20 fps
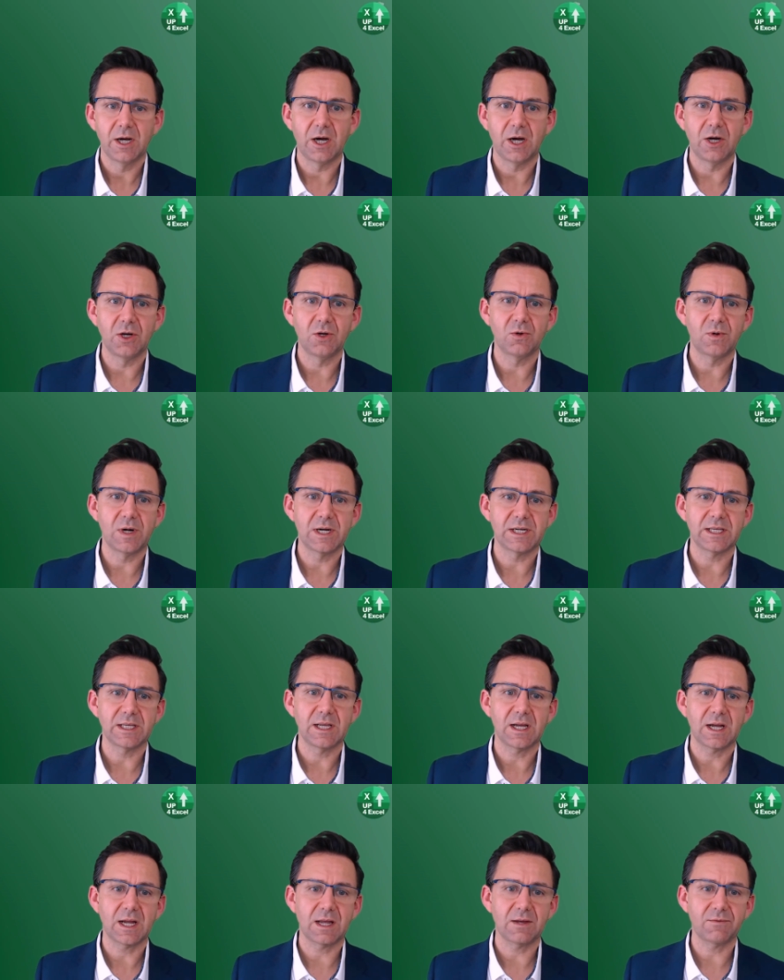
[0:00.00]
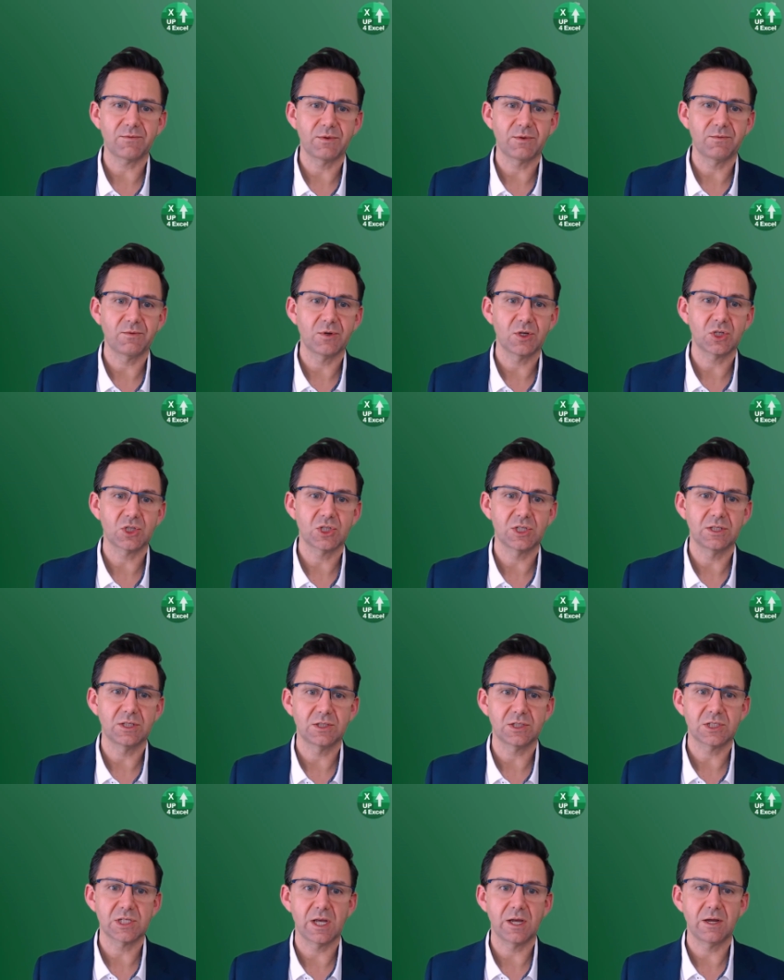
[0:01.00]
I already have the
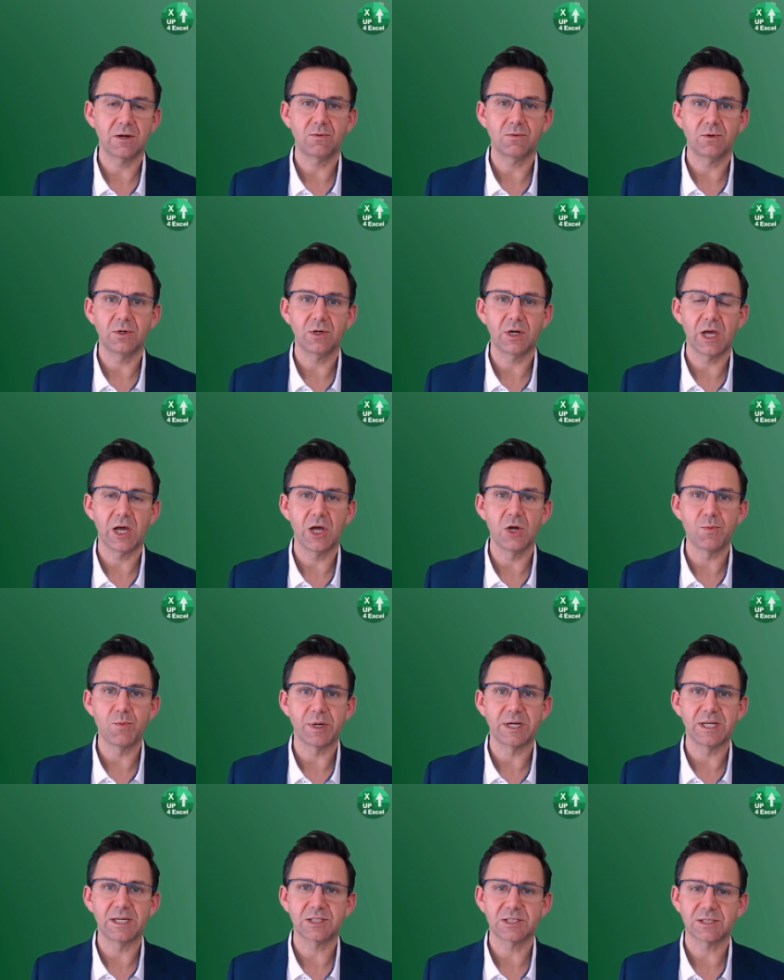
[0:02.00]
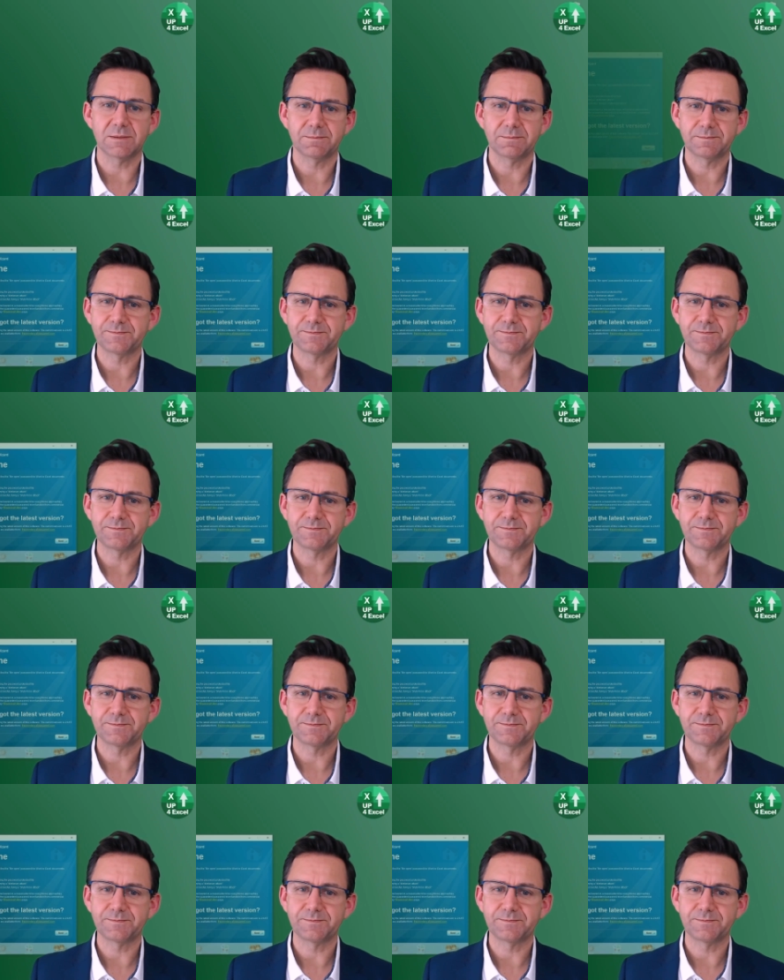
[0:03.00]
version, so we'll open it.